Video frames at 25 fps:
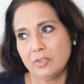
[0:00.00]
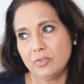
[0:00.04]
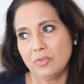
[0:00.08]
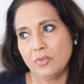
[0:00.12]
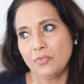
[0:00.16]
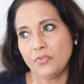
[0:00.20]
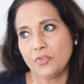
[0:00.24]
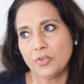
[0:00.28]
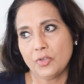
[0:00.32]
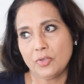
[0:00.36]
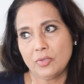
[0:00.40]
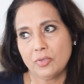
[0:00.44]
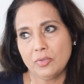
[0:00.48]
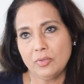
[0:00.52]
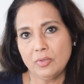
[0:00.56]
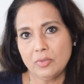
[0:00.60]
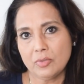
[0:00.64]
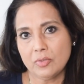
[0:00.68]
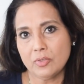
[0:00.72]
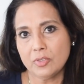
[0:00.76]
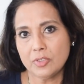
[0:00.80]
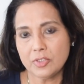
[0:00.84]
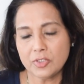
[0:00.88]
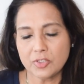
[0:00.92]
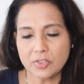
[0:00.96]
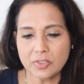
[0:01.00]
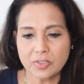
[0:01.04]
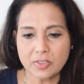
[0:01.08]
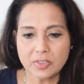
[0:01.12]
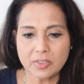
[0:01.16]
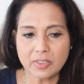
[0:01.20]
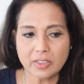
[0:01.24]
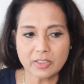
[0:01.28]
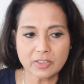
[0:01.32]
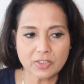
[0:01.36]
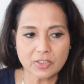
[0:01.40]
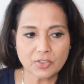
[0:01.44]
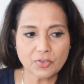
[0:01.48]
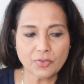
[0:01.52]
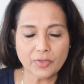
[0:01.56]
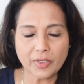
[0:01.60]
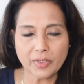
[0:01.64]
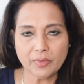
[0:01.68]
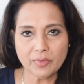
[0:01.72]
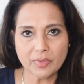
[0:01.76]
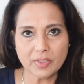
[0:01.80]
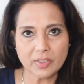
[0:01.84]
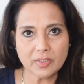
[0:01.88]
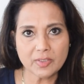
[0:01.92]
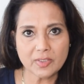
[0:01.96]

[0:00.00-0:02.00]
of course, it's great with a